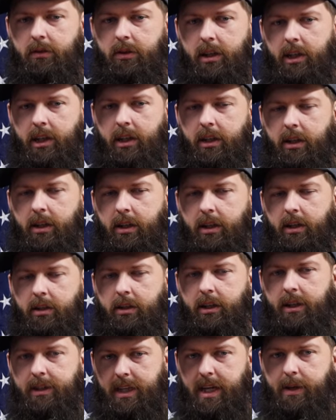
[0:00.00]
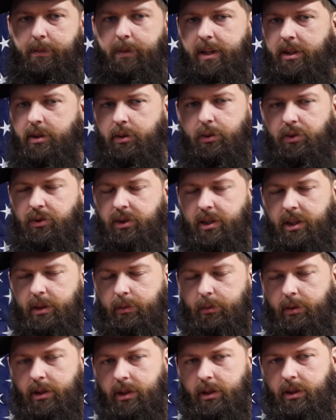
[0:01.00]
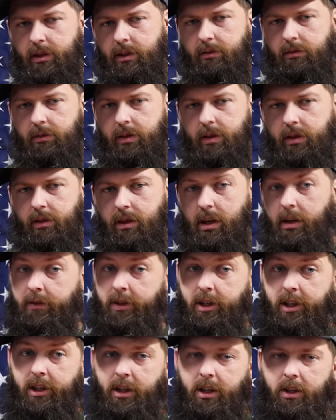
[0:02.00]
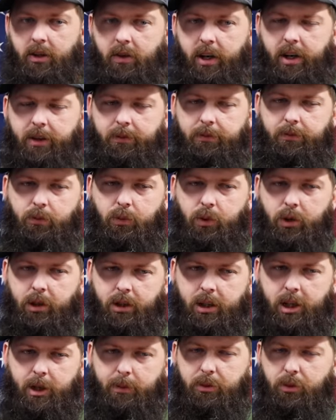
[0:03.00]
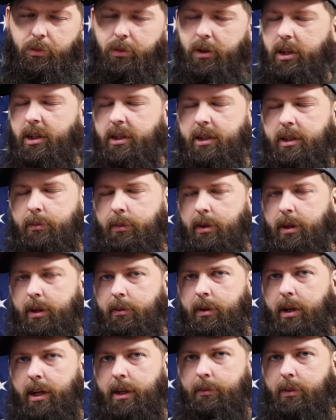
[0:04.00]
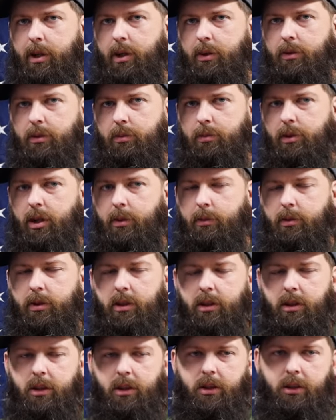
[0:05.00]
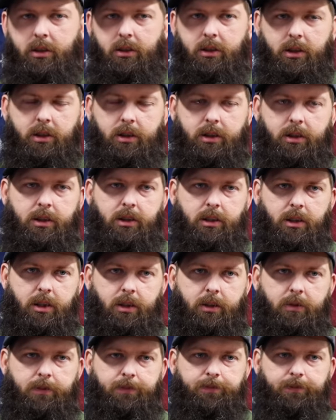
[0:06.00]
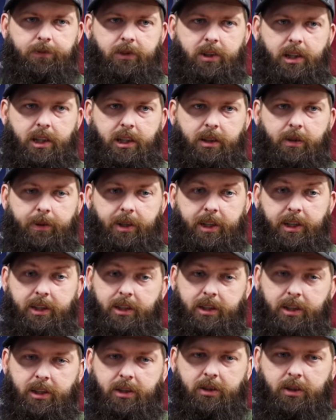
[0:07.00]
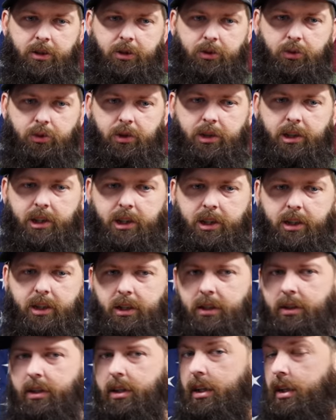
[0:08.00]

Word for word: it uh, it's had my tools in it, but not very long. I, what a couple months at, my, at most yeah, probably. Yeah. So it, I mean, it still looks really good